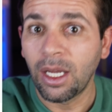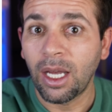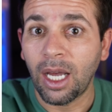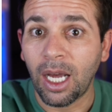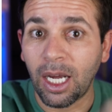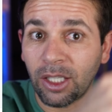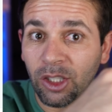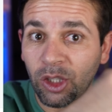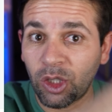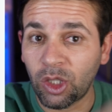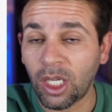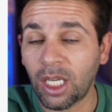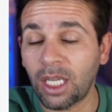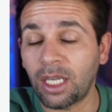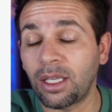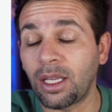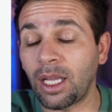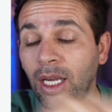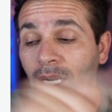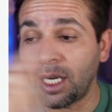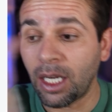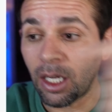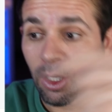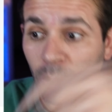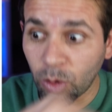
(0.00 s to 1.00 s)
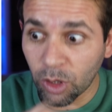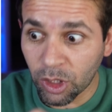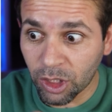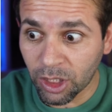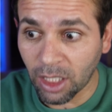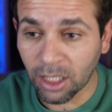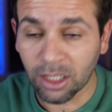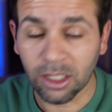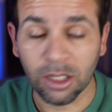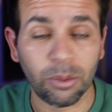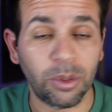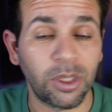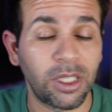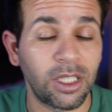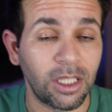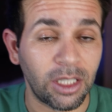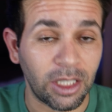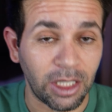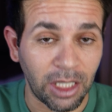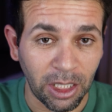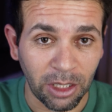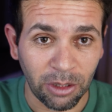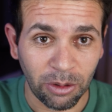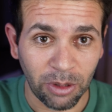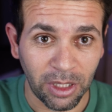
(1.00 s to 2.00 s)
and share the link with ChatGPT.
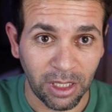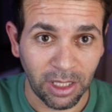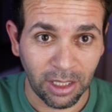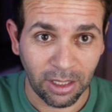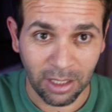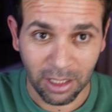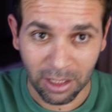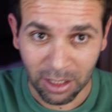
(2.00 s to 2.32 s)
It can read it.